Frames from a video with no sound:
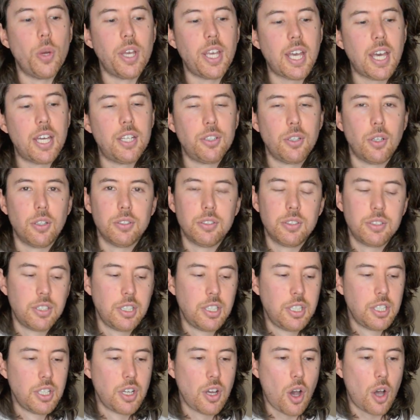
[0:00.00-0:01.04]
weekend on
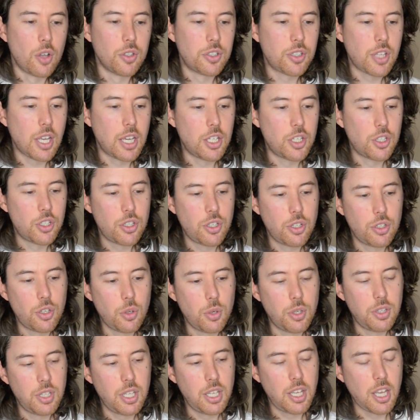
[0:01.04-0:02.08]
stage
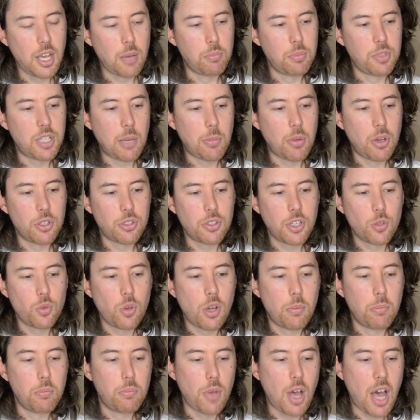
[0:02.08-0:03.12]
doing the demos, so that's
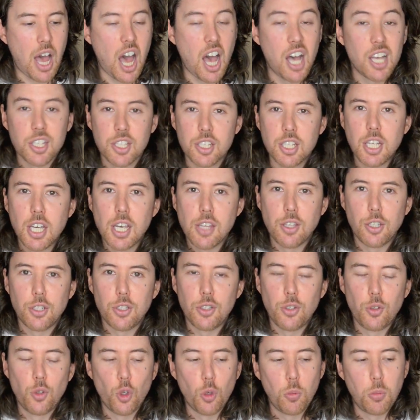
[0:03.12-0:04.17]
why I'm huskier
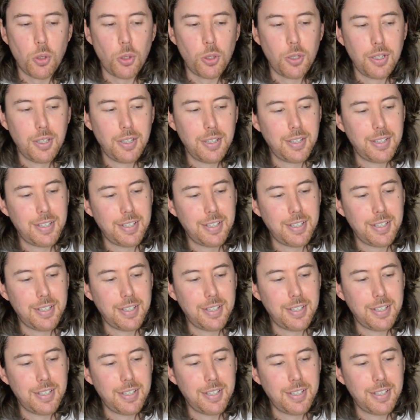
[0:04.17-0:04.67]
than normal.